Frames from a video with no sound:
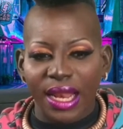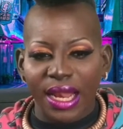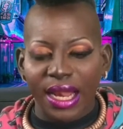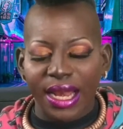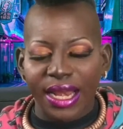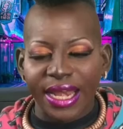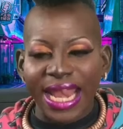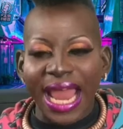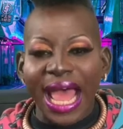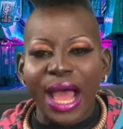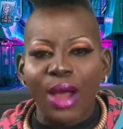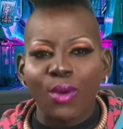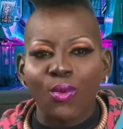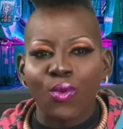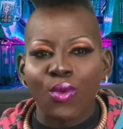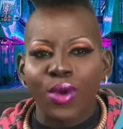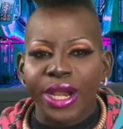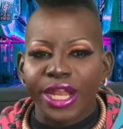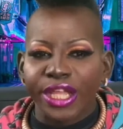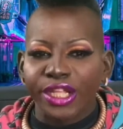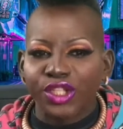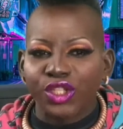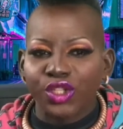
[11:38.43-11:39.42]
not
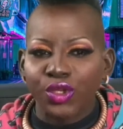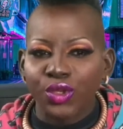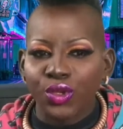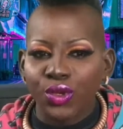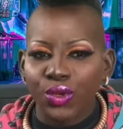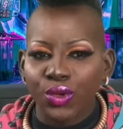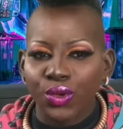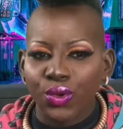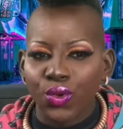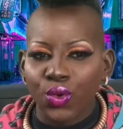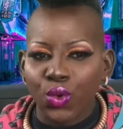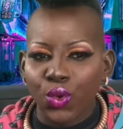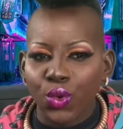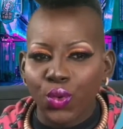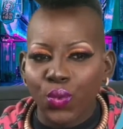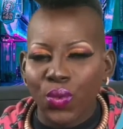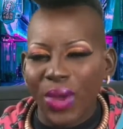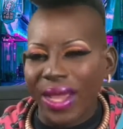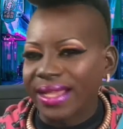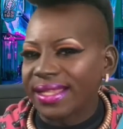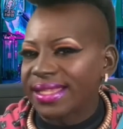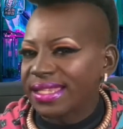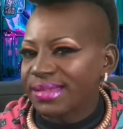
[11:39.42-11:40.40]
wanting to
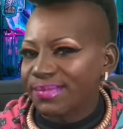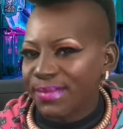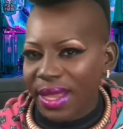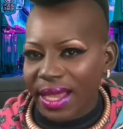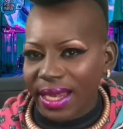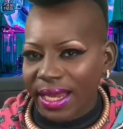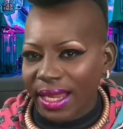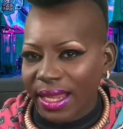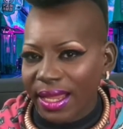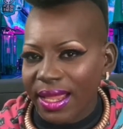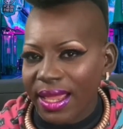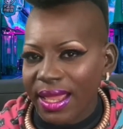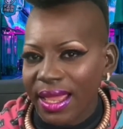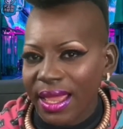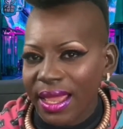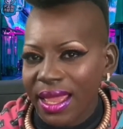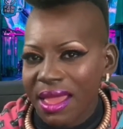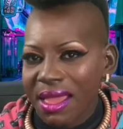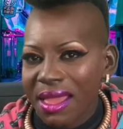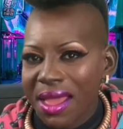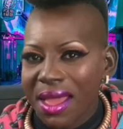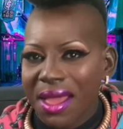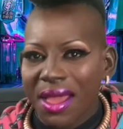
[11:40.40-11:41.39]
waste money,
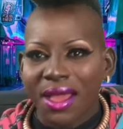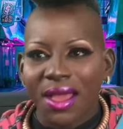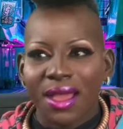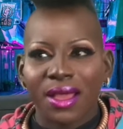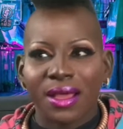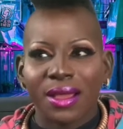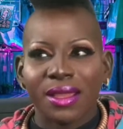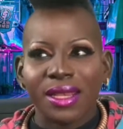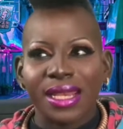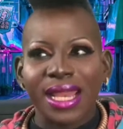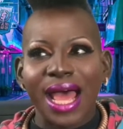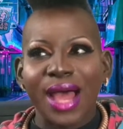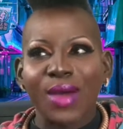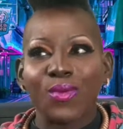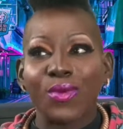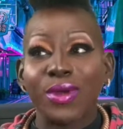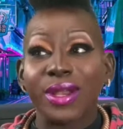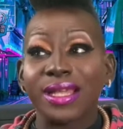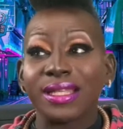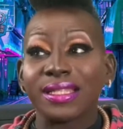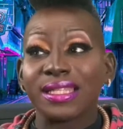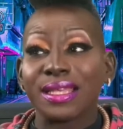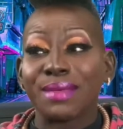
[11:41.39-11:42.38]
not
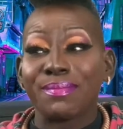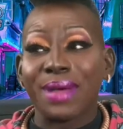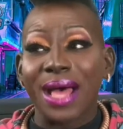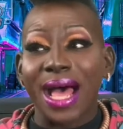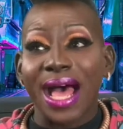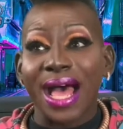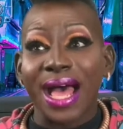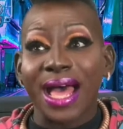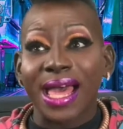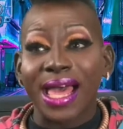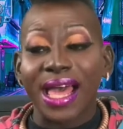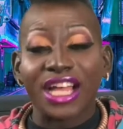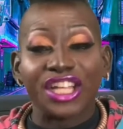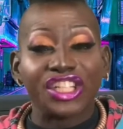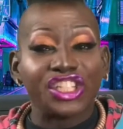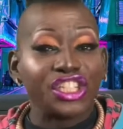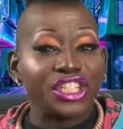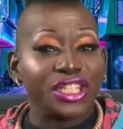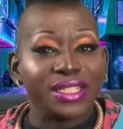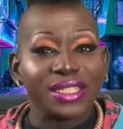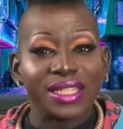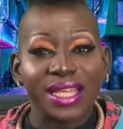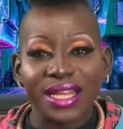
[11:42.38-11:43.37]
wanting to buy a
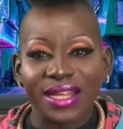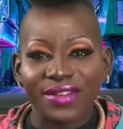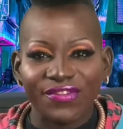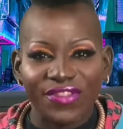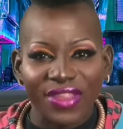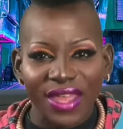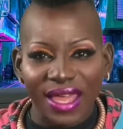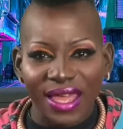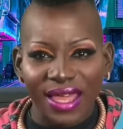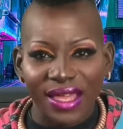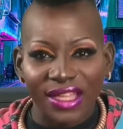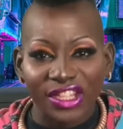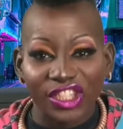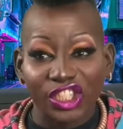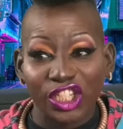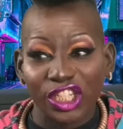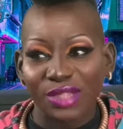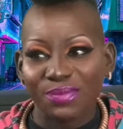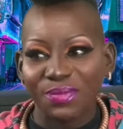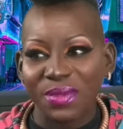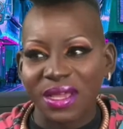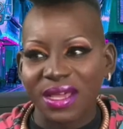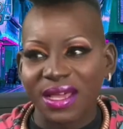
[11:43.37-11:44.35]
shit ton of things
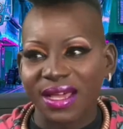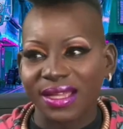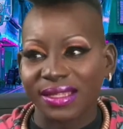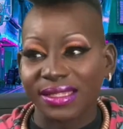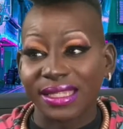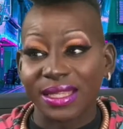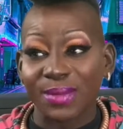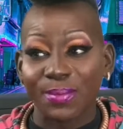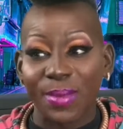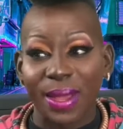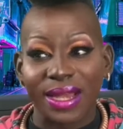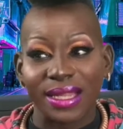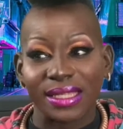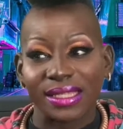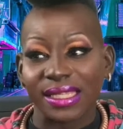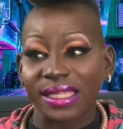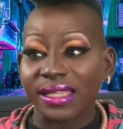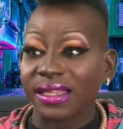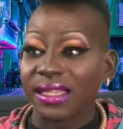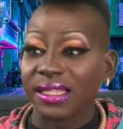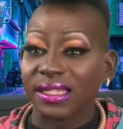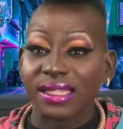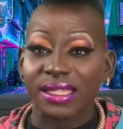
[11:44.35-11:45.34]
just because somebody
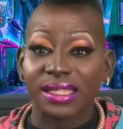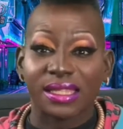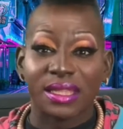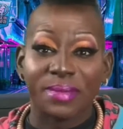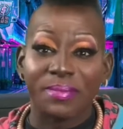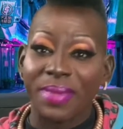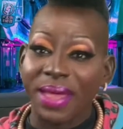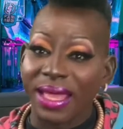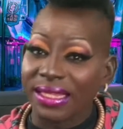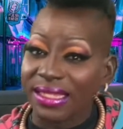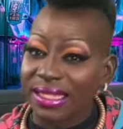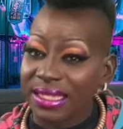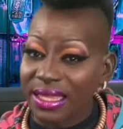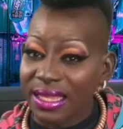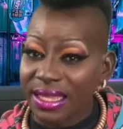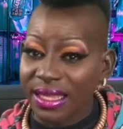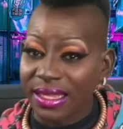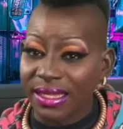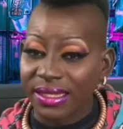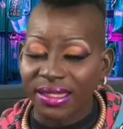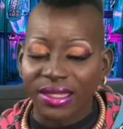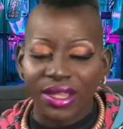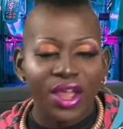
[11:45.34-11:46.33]
said this is the best
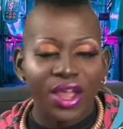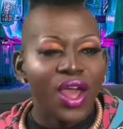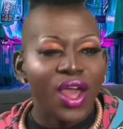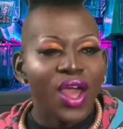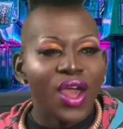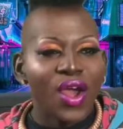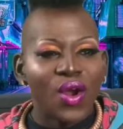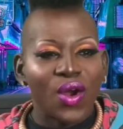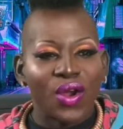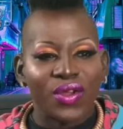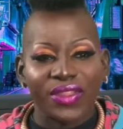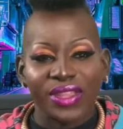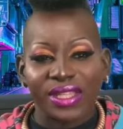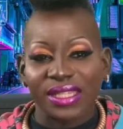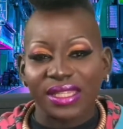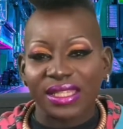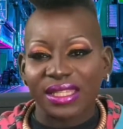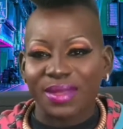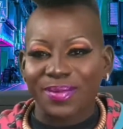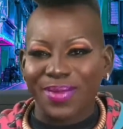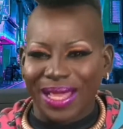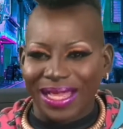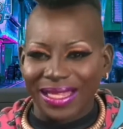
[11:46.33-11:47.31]
this or this is
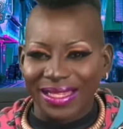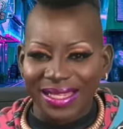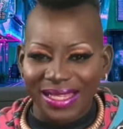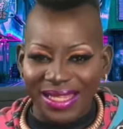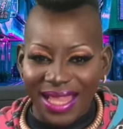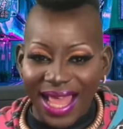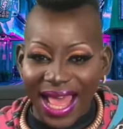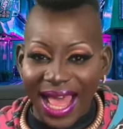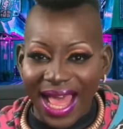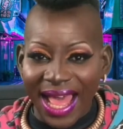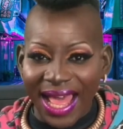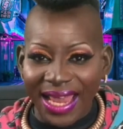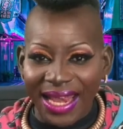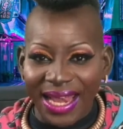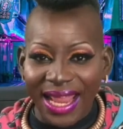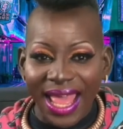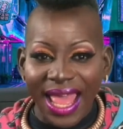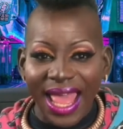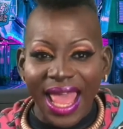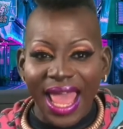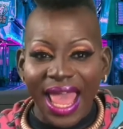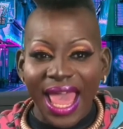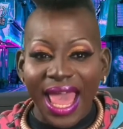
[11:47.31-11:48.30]
the best that,
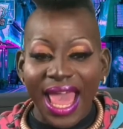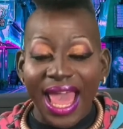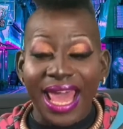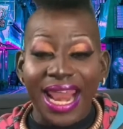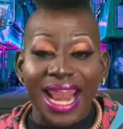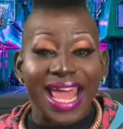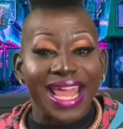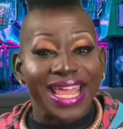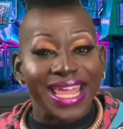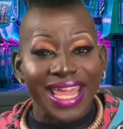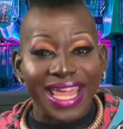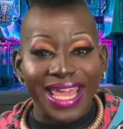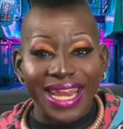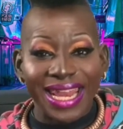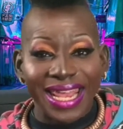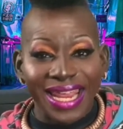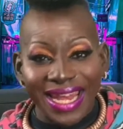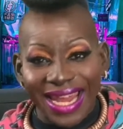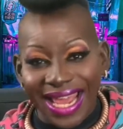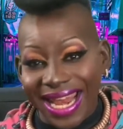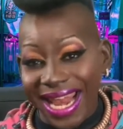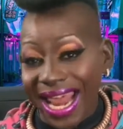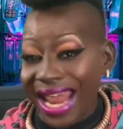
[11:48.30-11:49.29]
and I get it
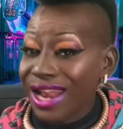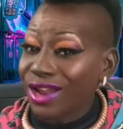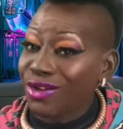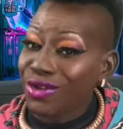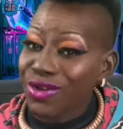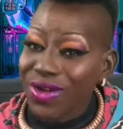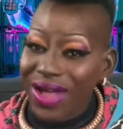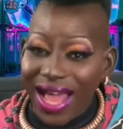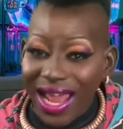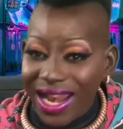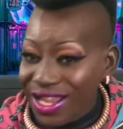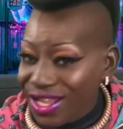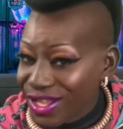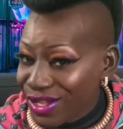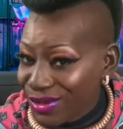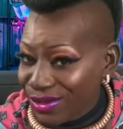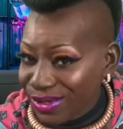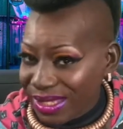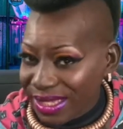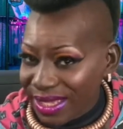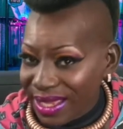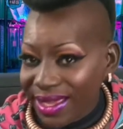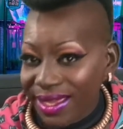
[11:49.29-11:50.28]
and I don't know how to
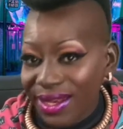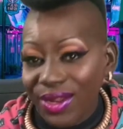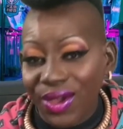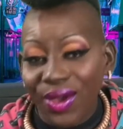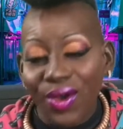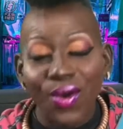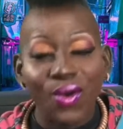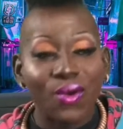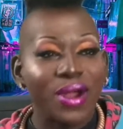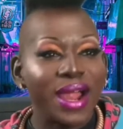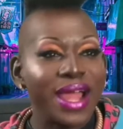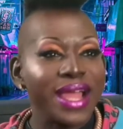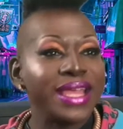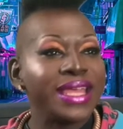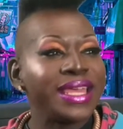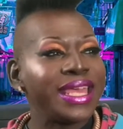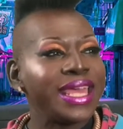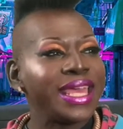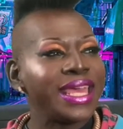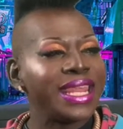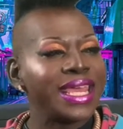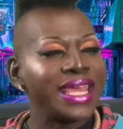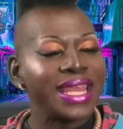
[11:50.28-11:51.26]
use it, or I
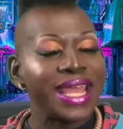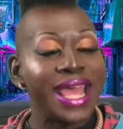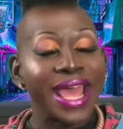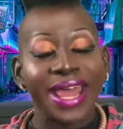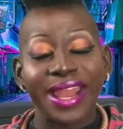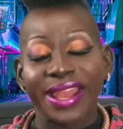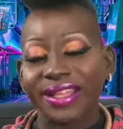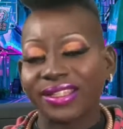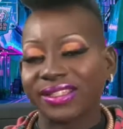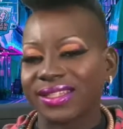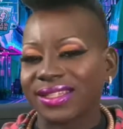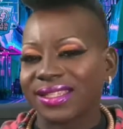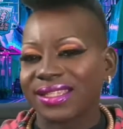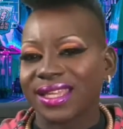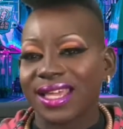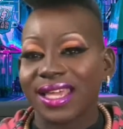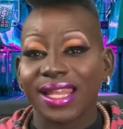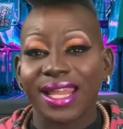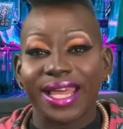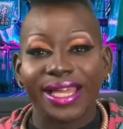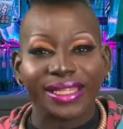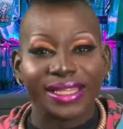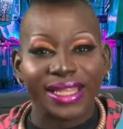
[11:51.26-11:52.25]
get it and it's just
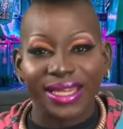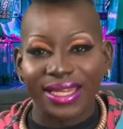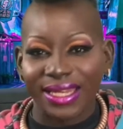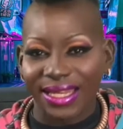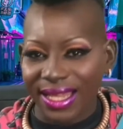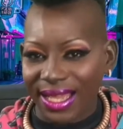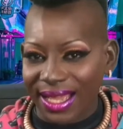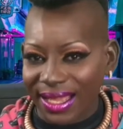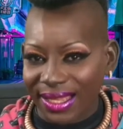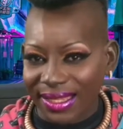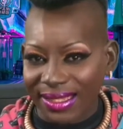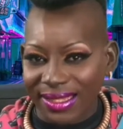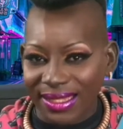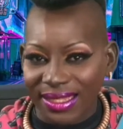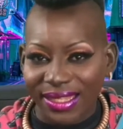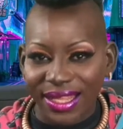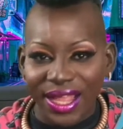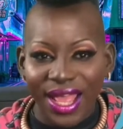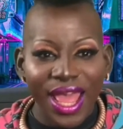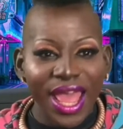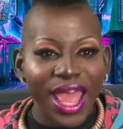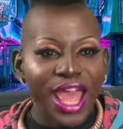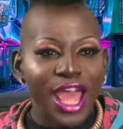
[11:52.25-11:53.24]
collecting dust,
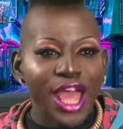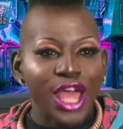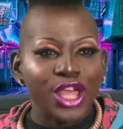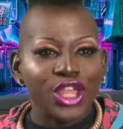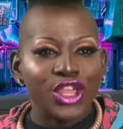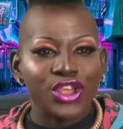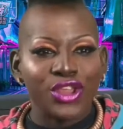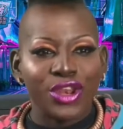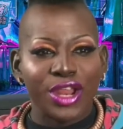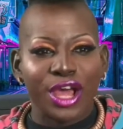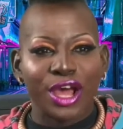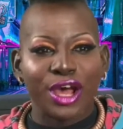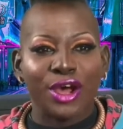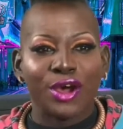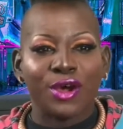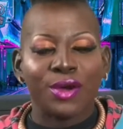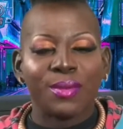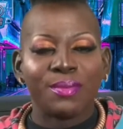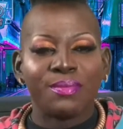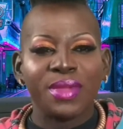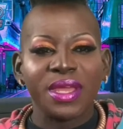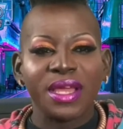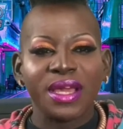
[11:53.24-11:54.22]
you know,
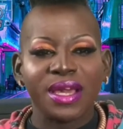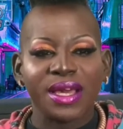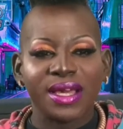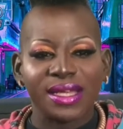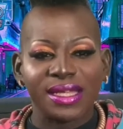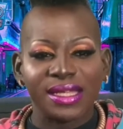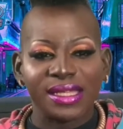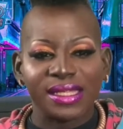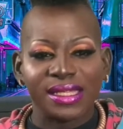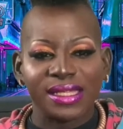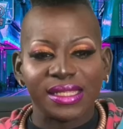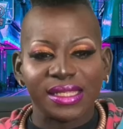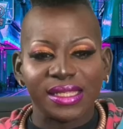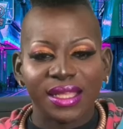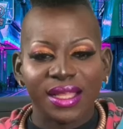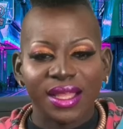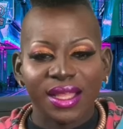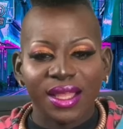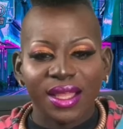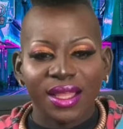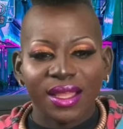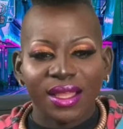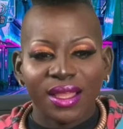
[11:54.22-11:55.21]
because
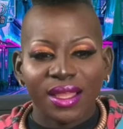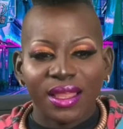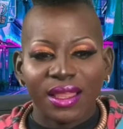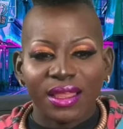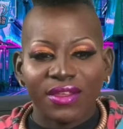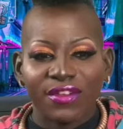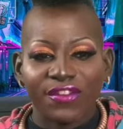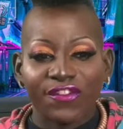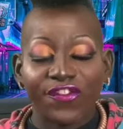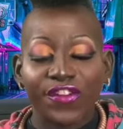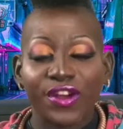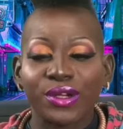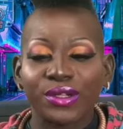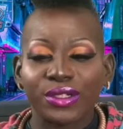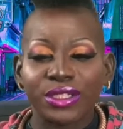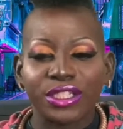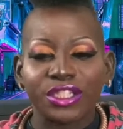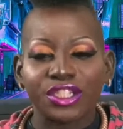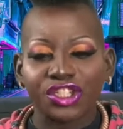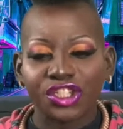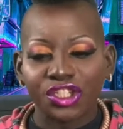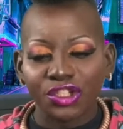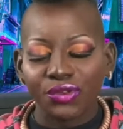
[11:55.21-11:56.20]

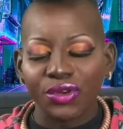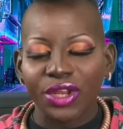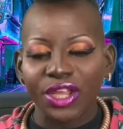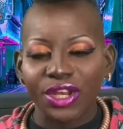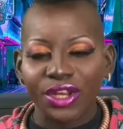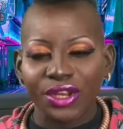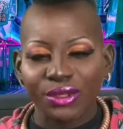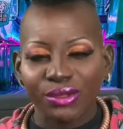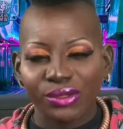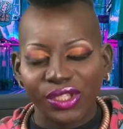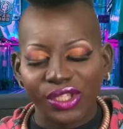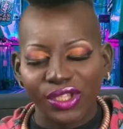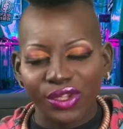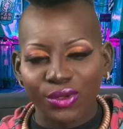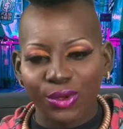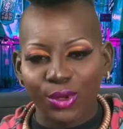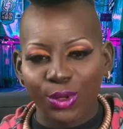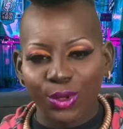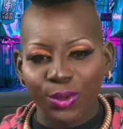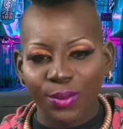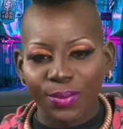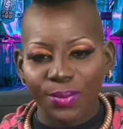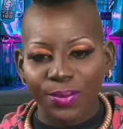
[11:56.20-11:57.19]
first shooting
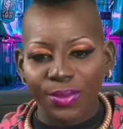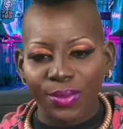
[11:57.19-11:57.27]
YouTube,